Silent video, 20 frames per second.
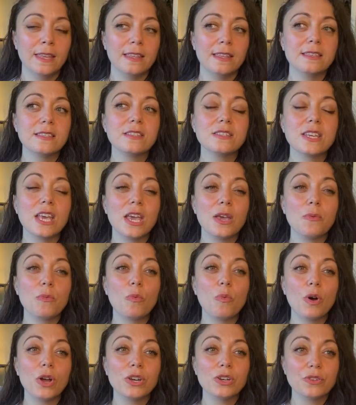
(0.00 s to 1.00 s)
This is a
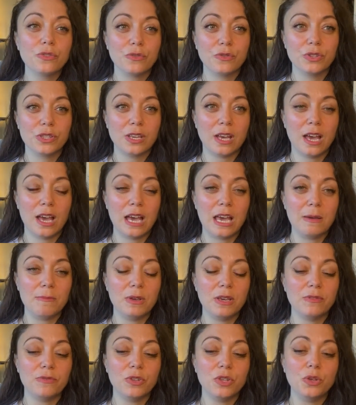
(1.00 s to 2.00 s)
wonderful time
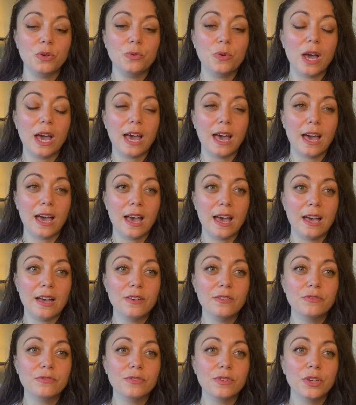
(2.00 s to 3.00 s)
if you
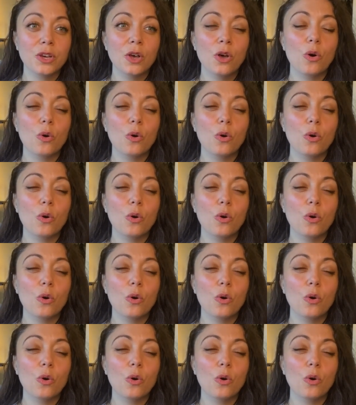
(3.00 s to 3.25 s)
have